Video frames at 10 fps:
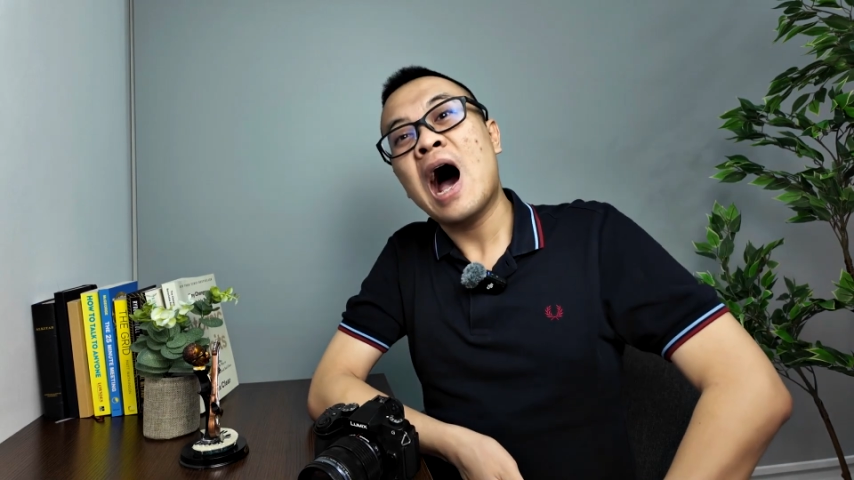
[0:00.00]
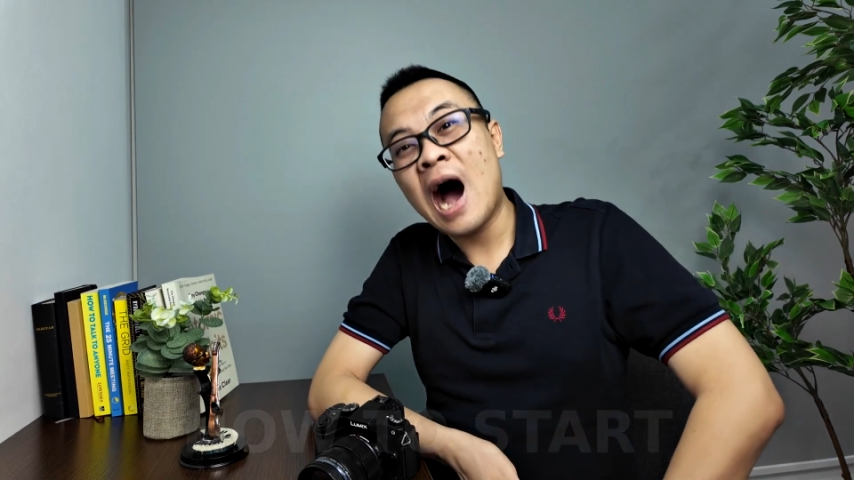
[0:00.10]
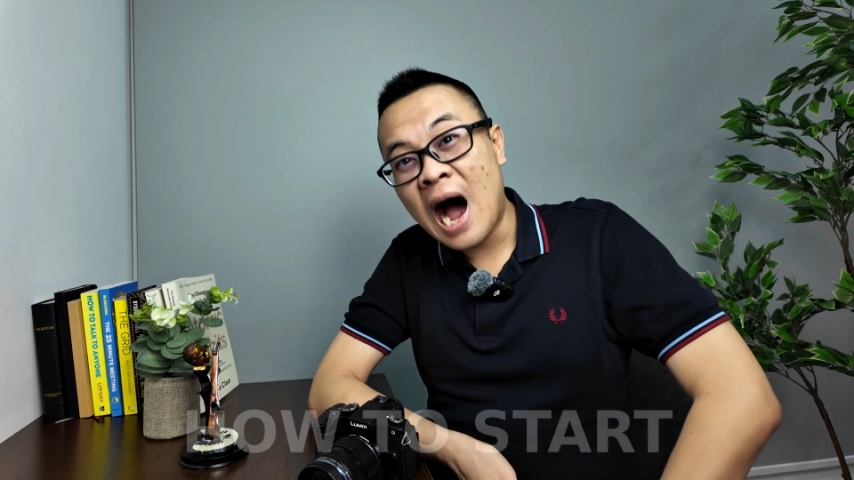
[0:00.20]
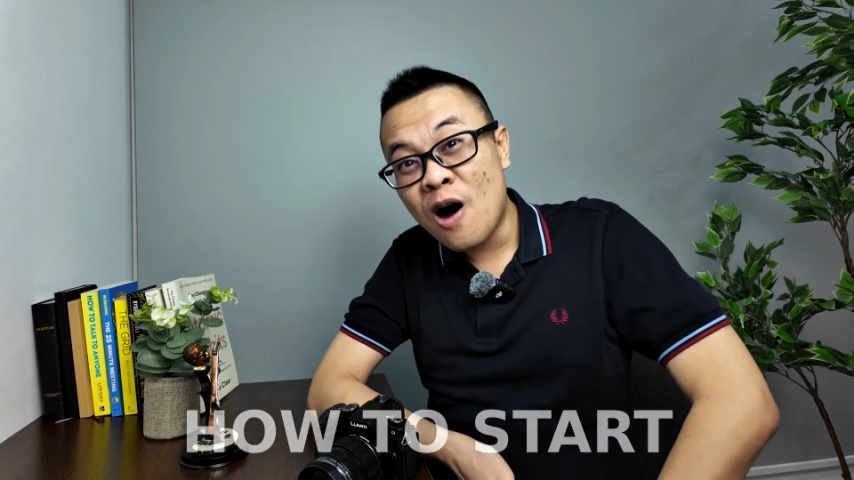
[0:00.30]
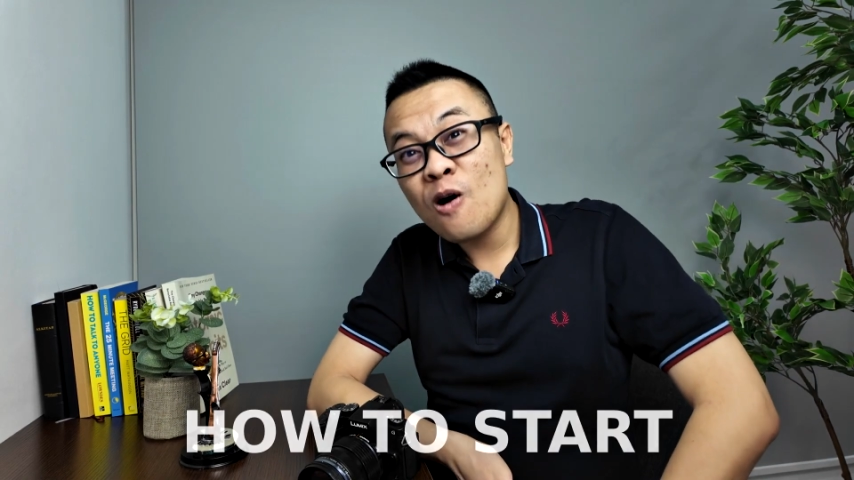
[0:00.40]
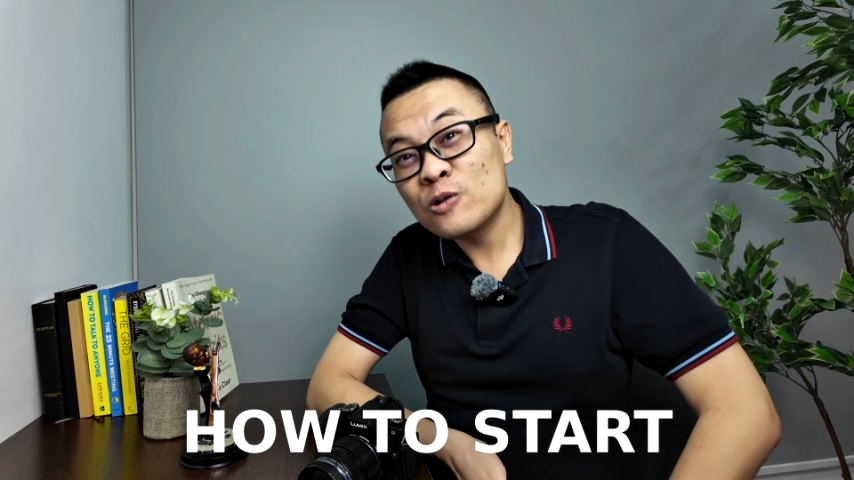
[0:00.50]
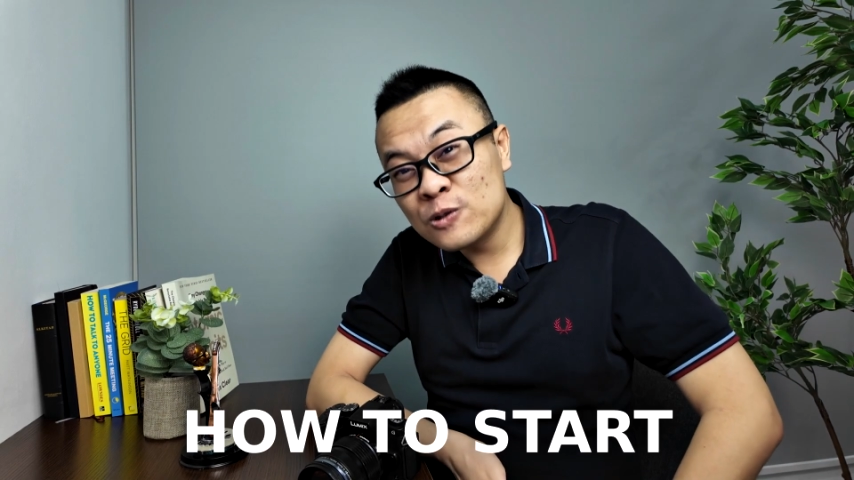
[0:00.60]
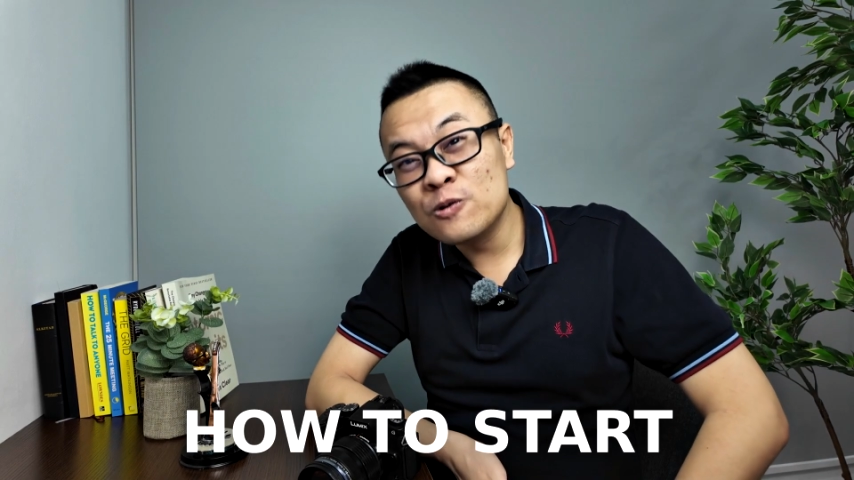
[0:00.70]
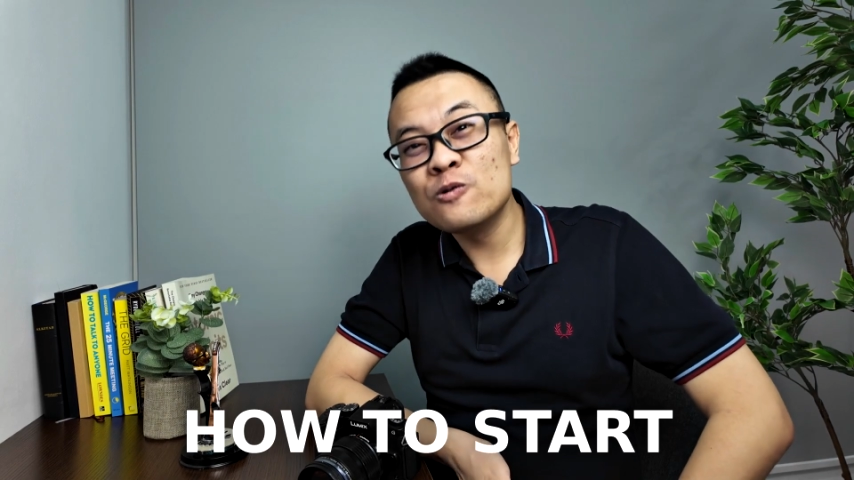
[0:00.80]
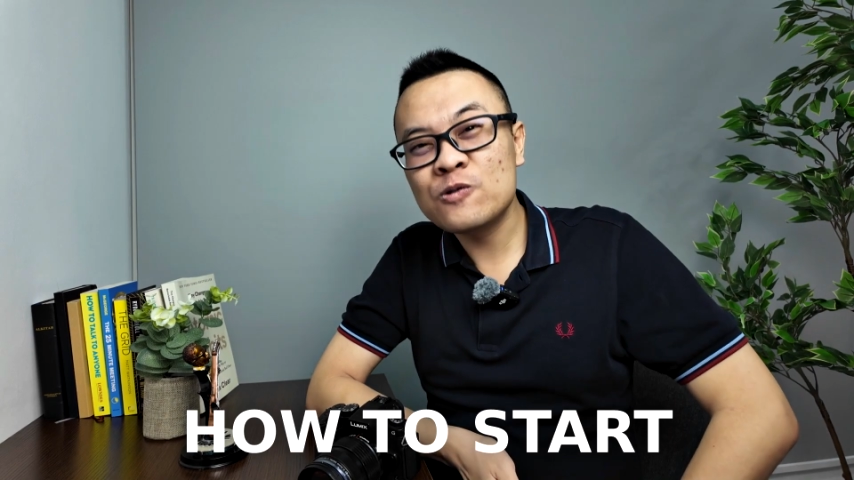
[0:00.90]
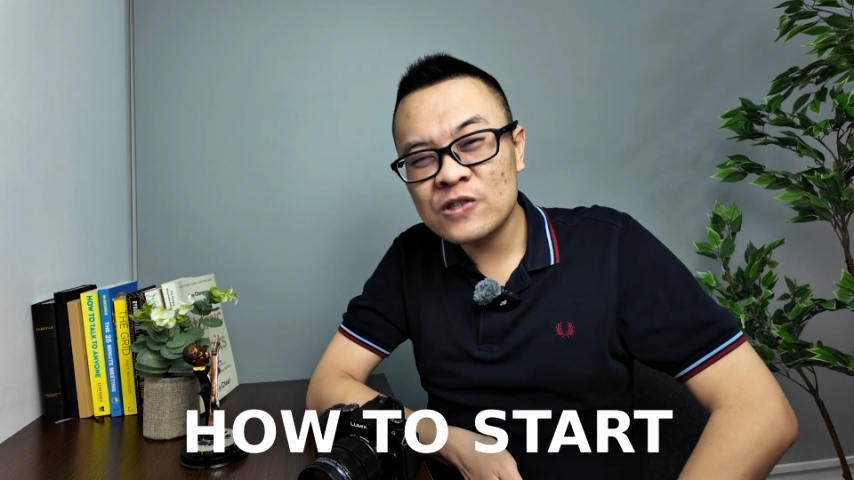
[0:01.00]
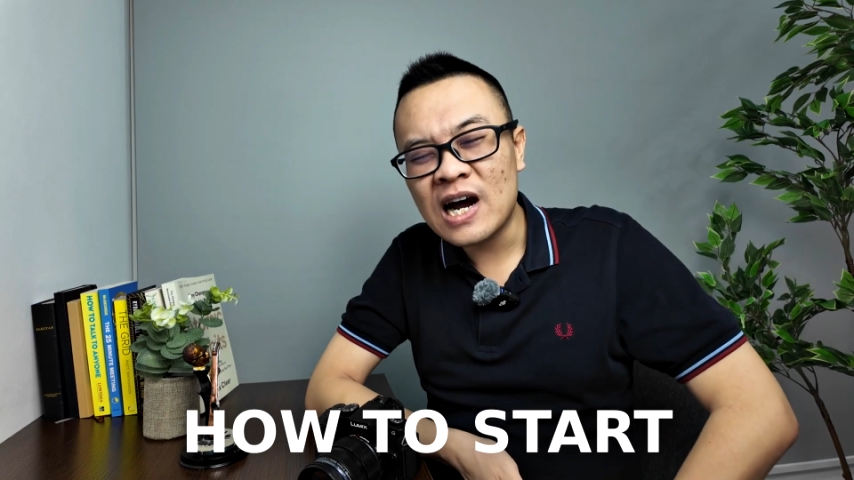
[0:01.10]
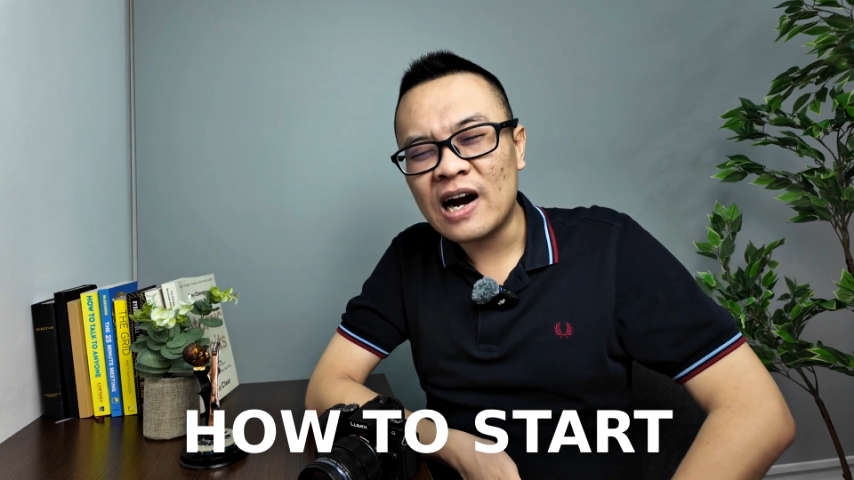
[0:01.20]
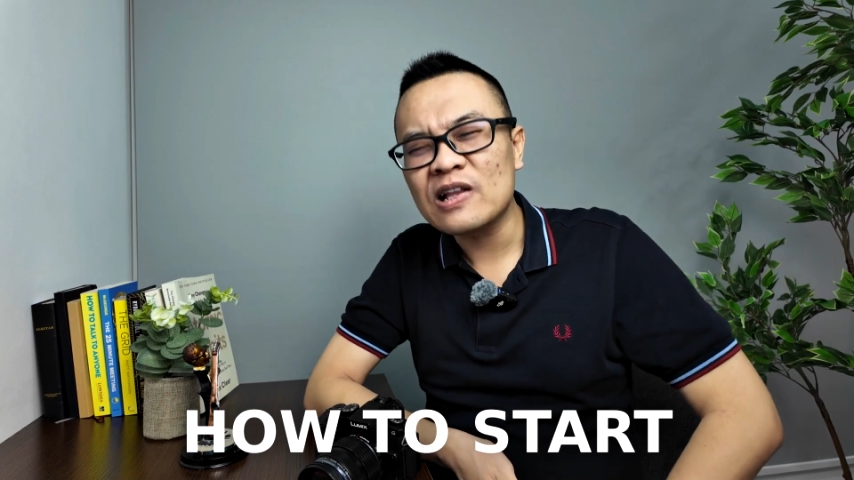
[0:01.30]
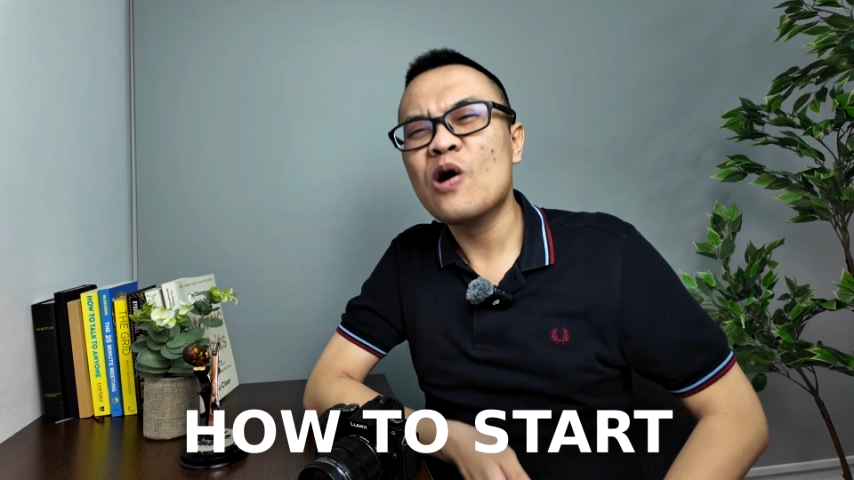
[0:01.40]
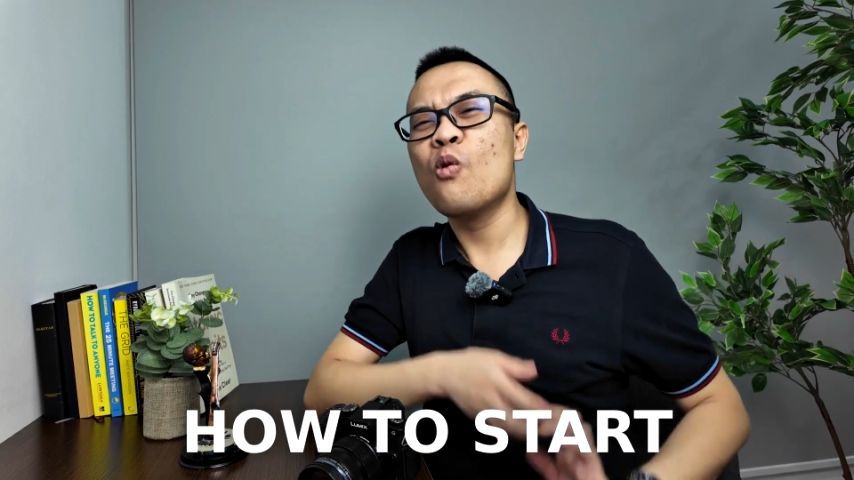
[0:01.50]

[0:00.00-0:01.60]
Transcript: how to start.